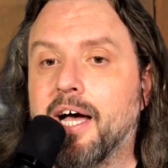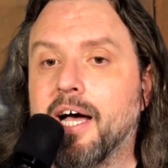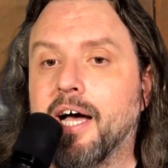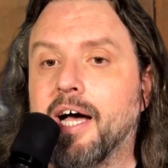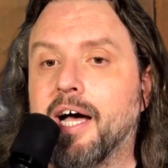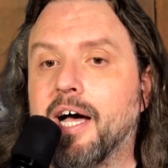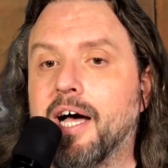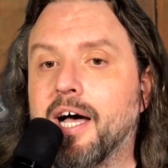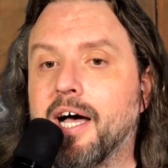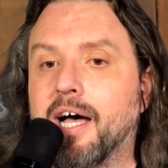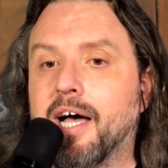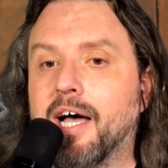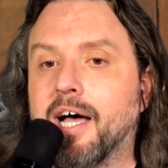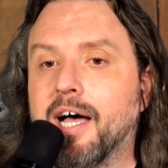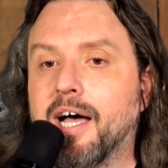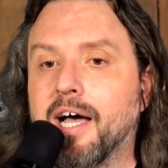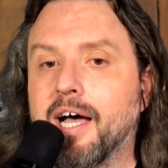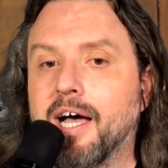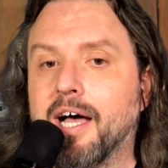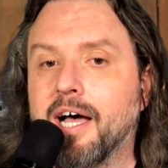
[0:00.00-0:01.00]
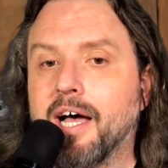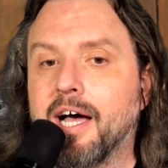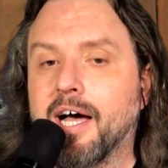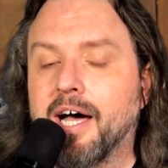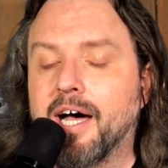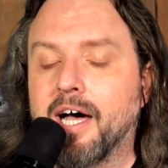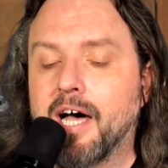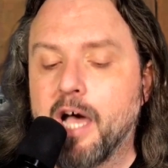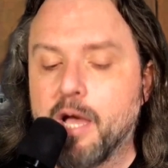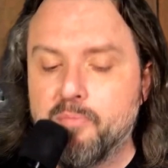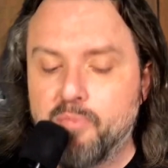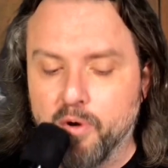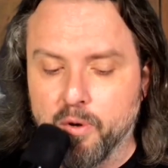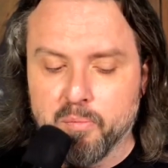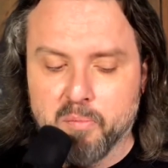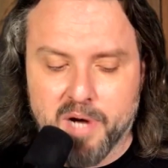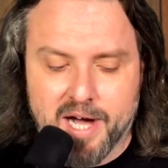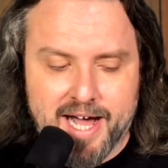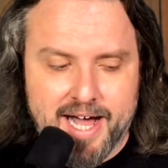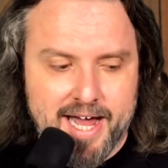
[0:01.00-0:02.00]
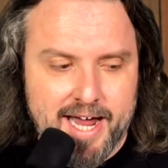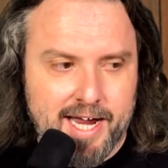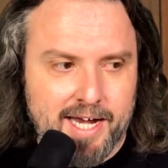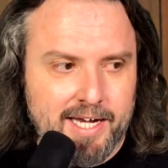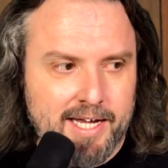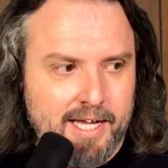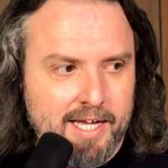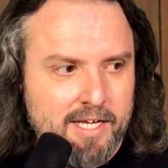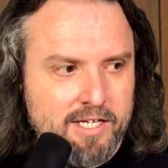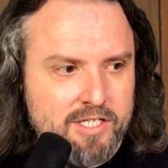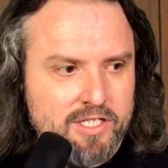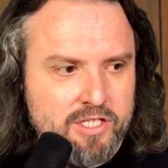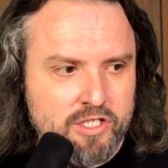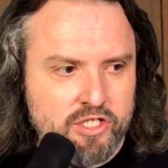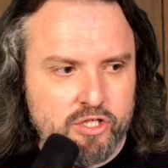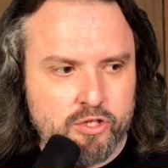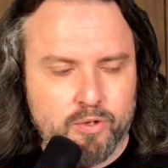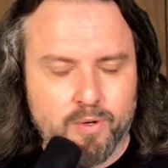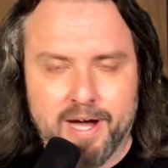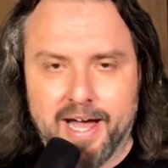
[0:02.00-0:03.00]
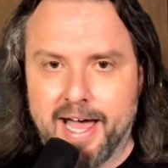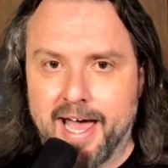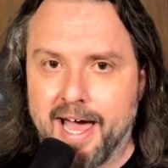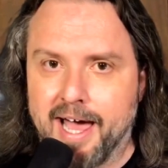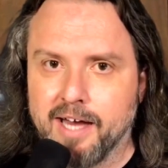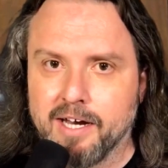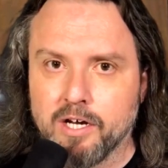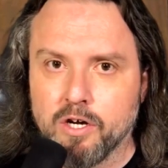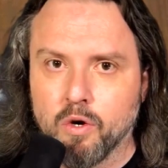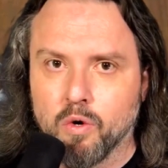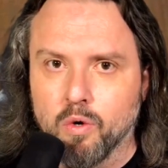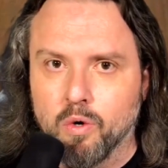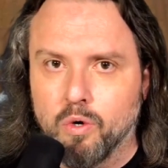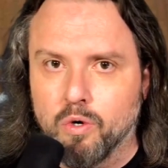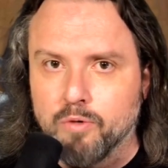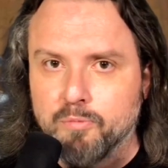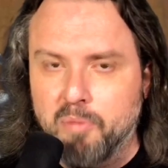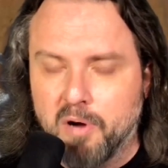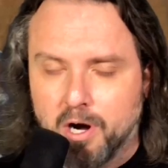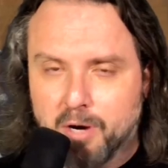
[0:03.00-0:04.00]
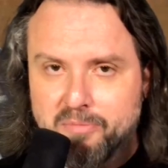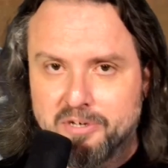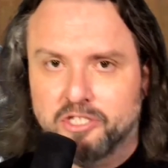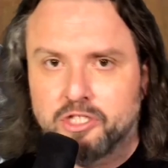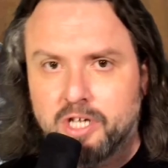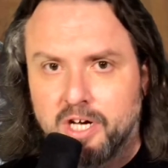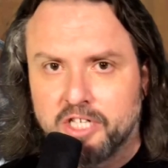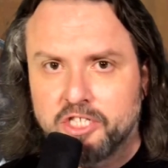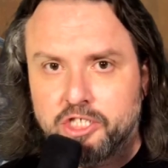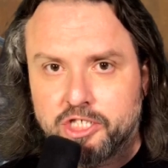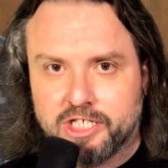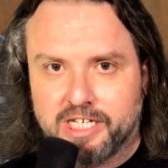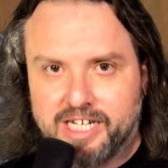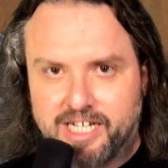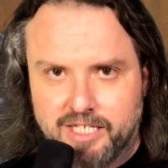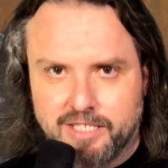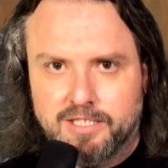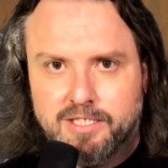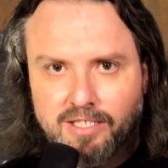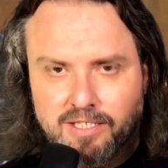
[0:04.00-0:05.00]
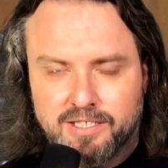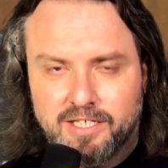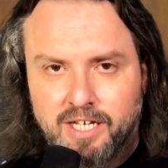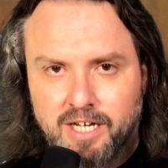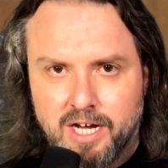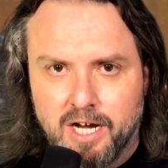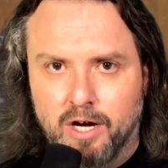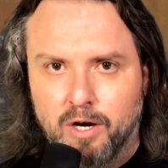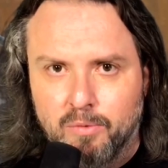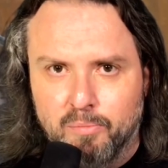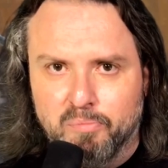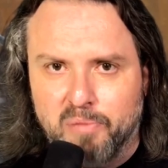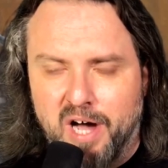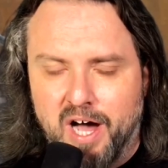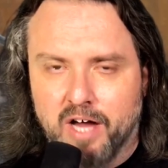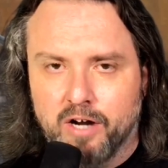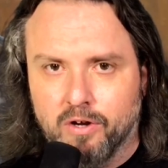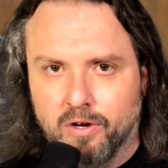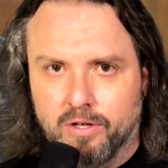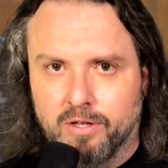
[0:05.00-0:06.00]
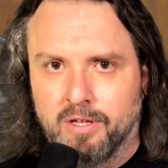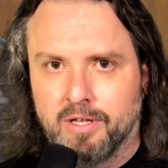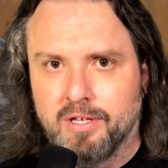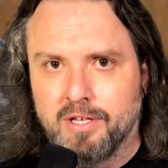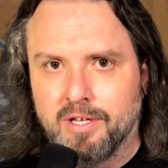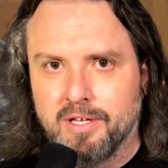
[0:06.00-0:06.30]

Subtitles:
I put mine into, I had an old Parmesan cheese, you know, bottle.